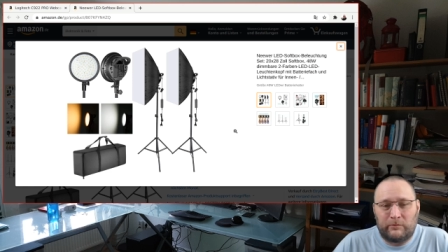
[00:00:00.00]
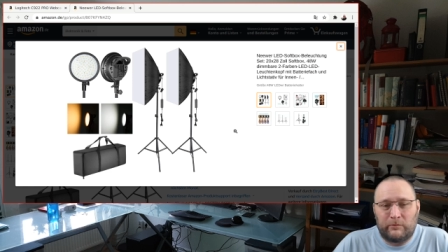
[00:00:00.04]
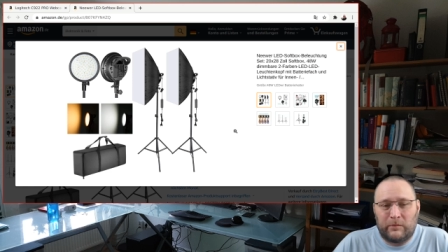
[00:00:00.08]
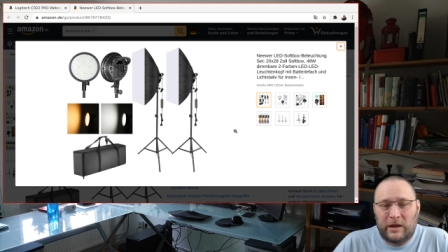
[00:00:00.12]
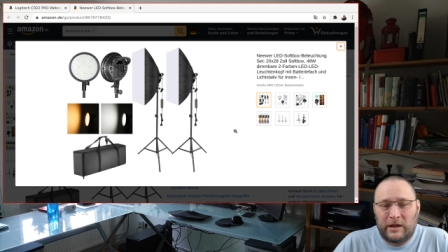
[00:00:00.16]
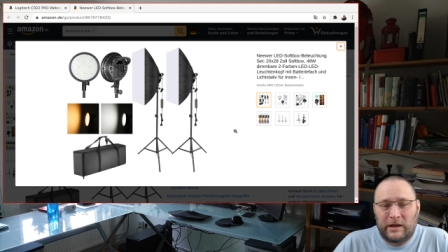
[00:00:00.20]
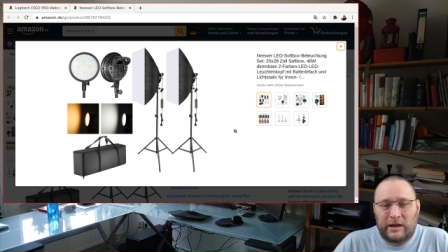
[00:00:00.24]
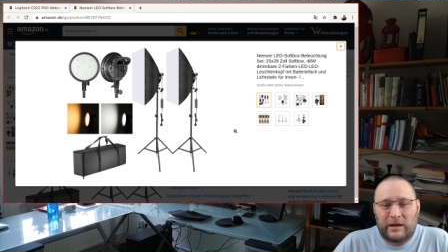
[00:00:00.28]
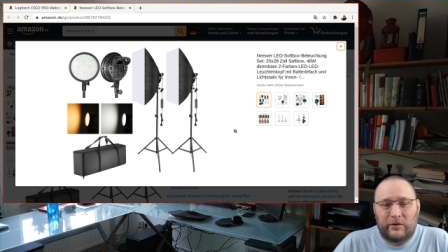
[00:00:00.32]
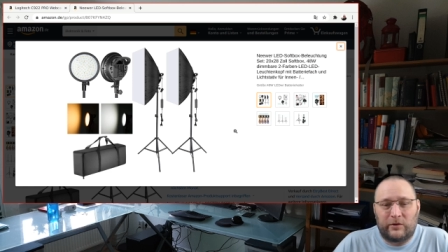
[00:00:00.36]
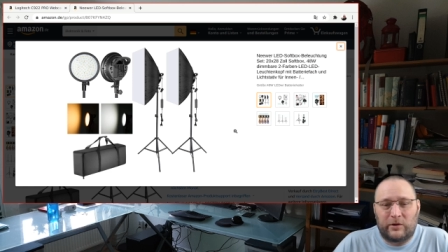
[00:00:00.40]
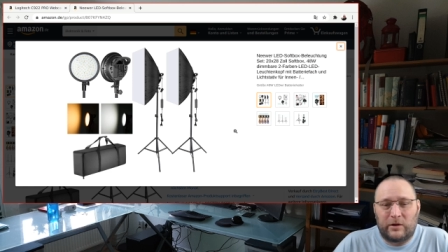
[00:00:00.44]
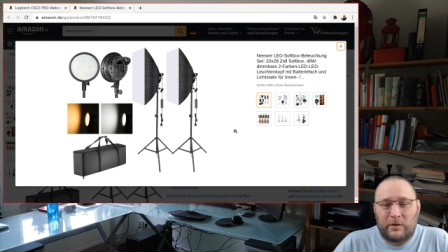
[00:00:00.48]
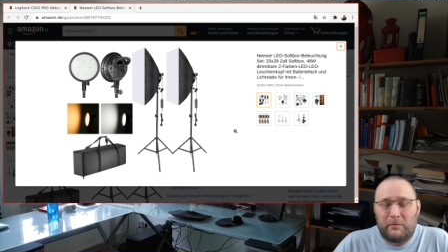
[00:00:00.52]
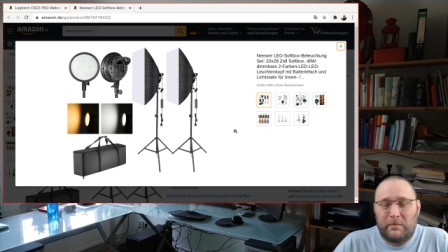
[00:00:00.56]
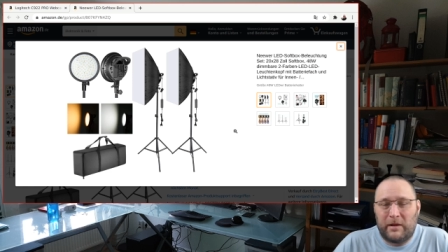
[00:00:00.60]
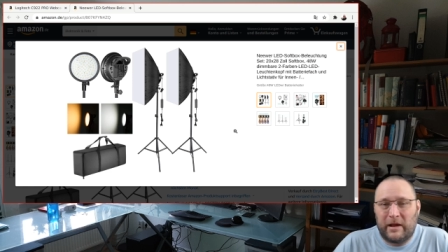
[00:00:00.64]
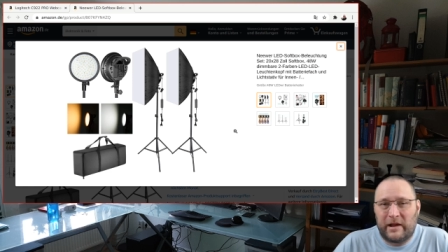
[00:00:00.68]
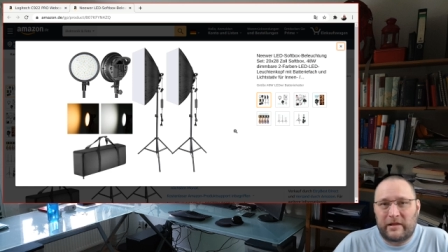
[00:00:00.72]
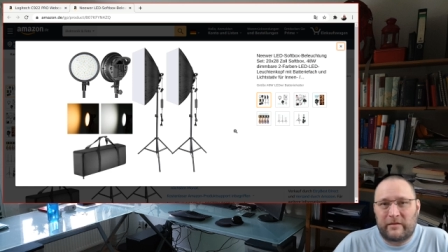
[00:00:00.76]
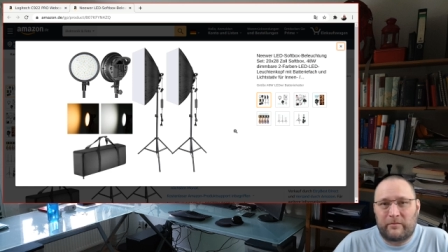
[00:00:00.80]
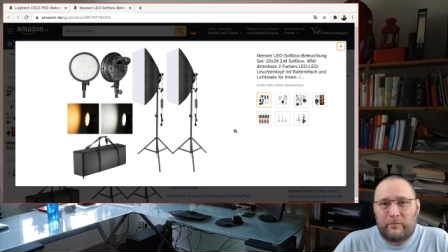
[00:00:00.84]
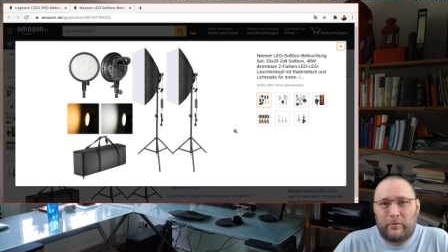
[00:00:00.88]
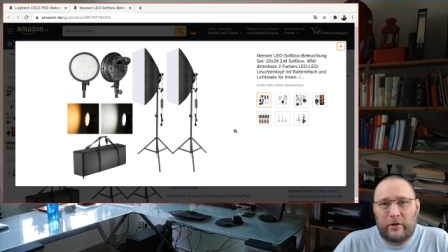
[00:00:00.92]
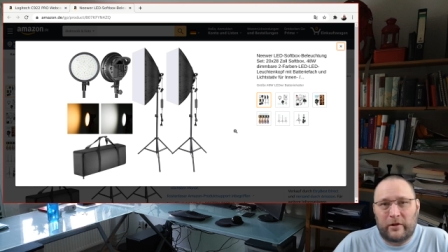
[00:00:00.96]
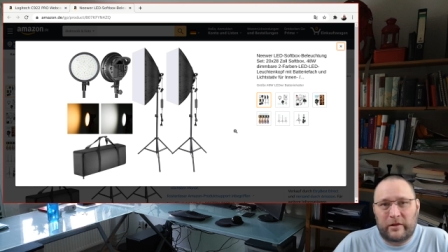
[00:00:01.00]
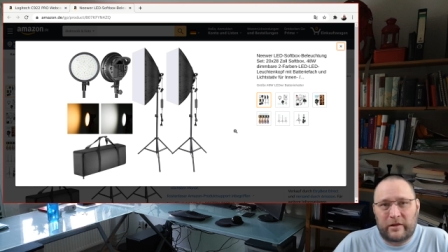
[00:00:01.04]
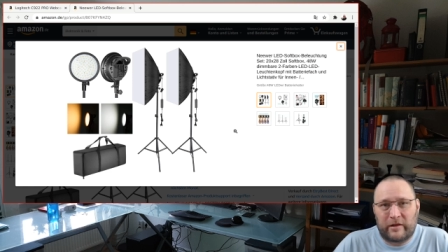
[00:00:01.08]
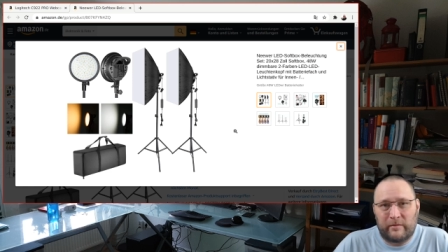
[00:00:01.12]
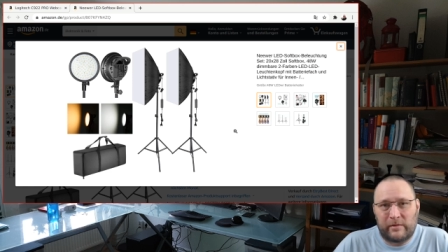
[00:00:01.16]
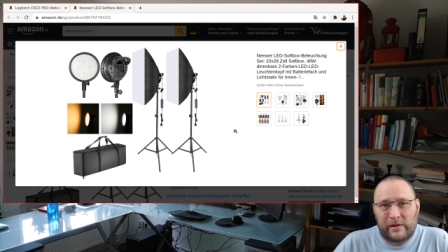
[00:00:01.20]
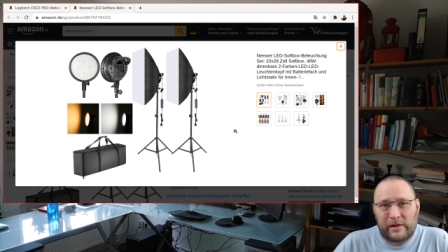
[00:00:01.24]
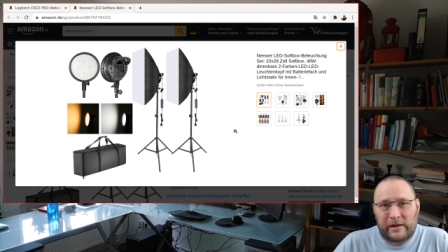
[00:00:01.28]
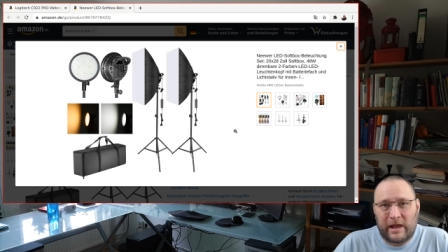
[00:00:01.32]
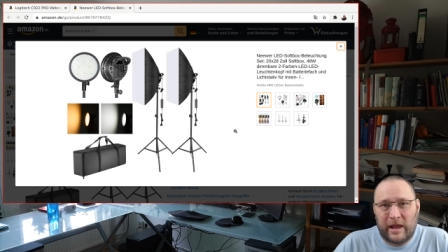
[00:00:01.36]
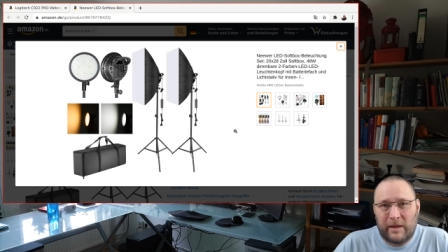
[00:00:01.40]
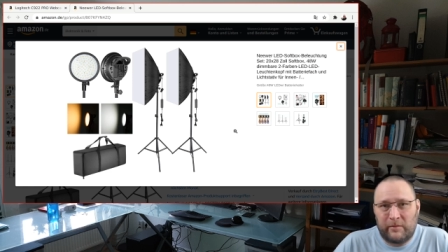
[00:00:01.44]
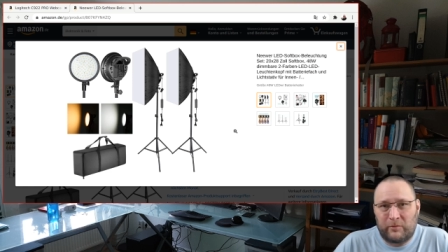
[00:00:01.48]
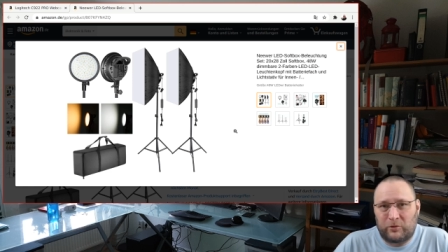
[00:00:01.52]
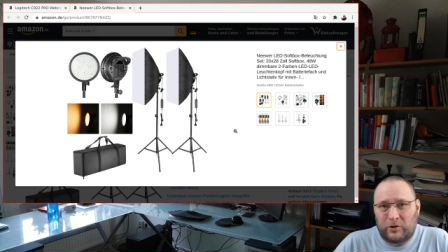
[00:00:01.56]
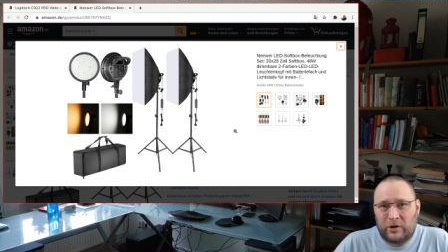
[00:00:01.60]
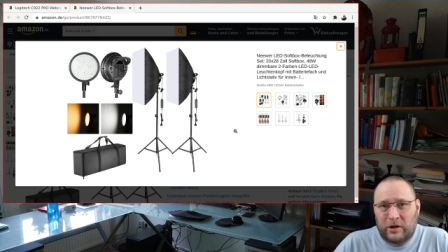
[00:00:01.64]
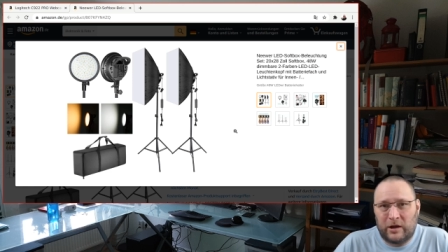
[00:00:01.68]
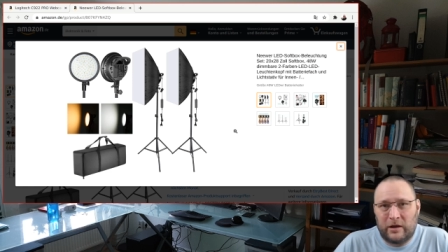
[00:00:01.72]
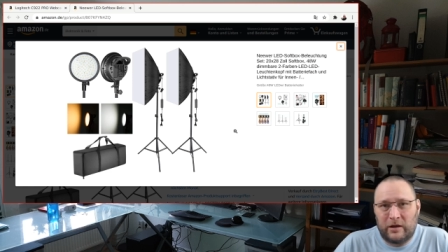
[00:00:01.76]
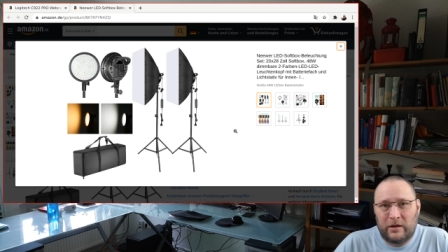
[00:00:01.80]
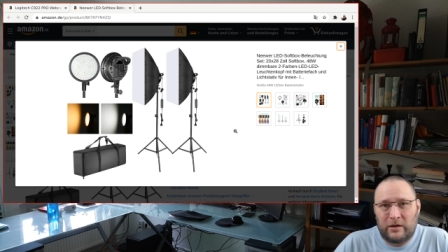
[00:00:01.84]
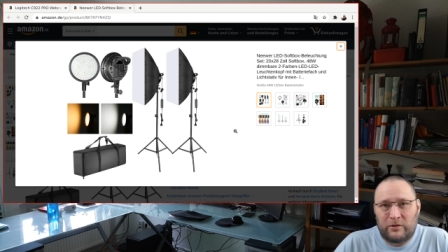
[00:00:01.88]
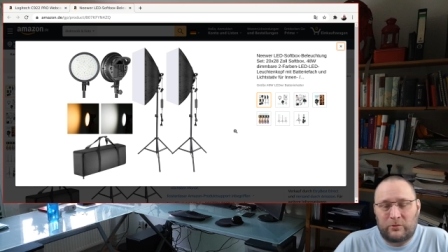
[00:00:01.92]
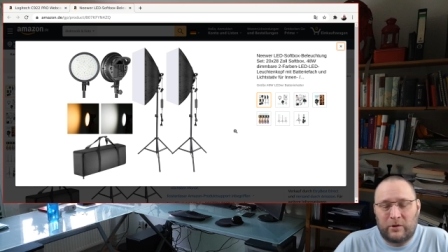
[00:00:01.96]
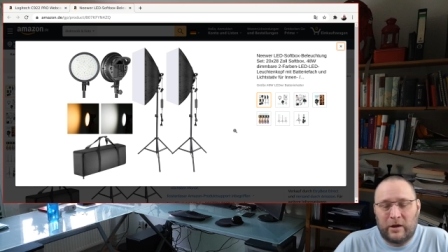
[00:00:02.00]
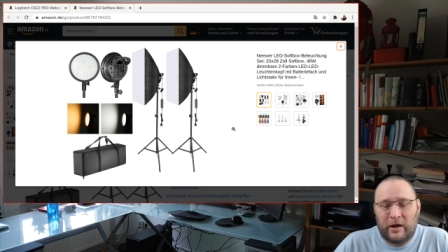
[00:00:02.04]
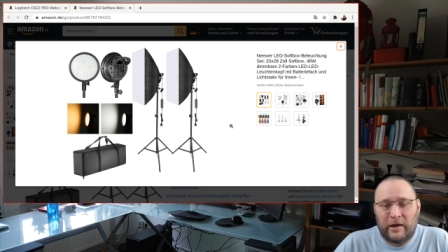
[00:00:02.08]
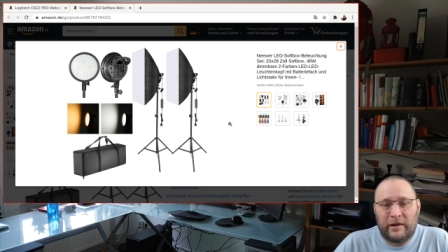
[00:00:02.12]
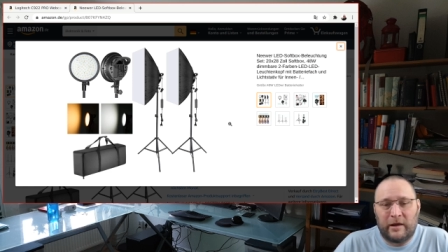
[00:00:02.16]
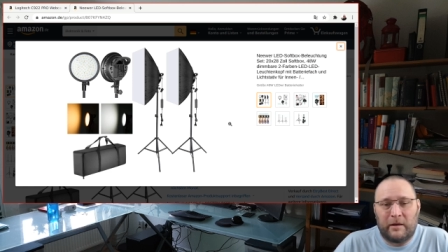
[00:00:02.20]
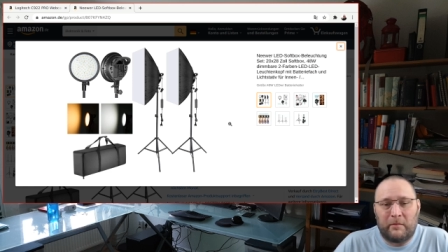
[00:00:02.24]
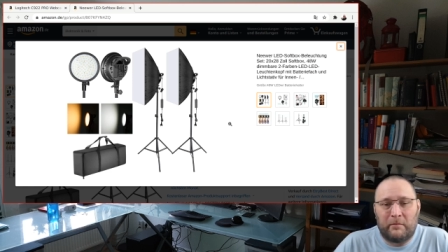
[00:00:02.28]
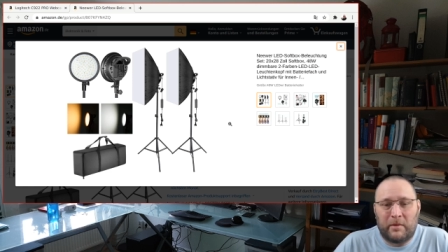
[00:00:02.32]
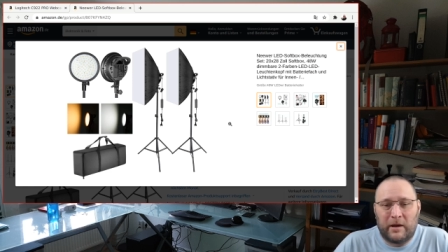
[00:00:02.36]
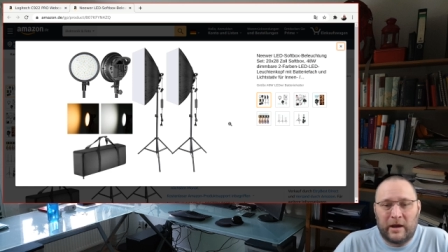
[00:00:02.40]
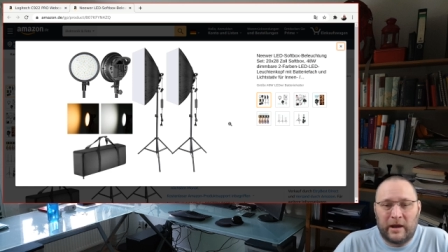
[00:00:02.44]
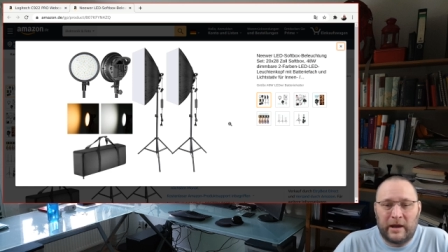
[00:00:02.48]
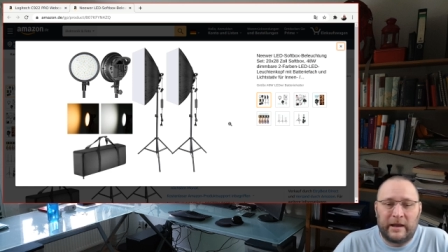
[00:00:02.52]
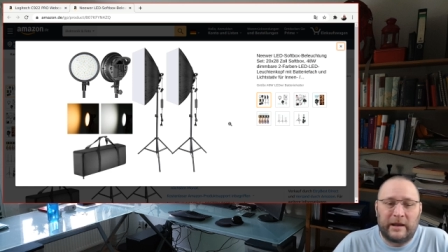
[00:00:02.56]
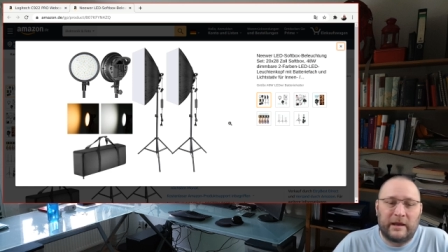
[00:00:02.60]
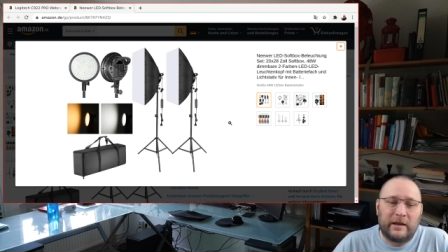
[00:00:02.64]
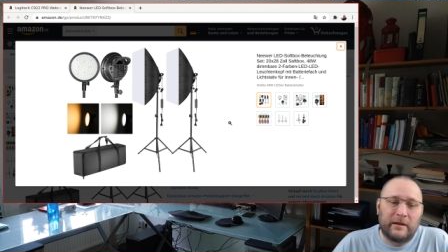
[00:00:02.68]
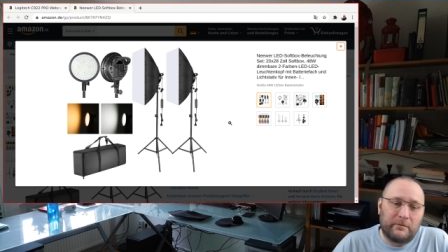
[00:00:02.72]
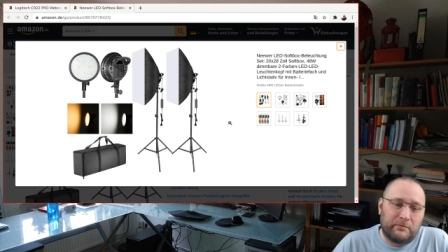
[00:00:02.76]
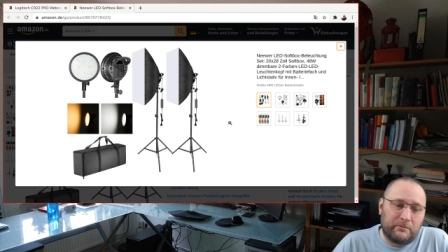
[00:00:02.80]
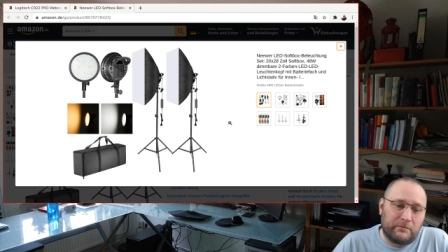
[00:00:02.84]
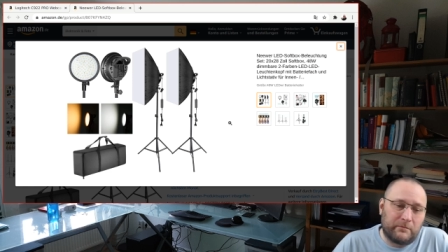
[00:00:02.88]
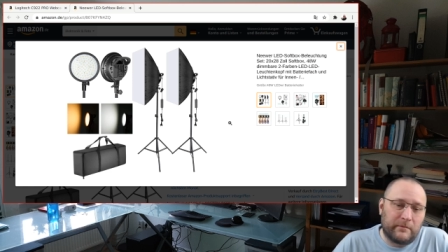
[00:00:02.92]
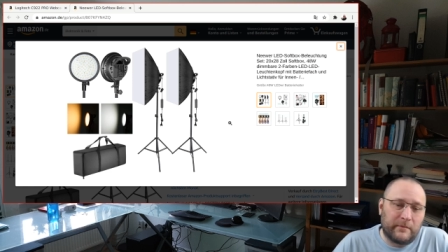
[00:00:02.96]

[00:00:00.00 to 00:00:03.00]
money on the best possible camera, rather buy a,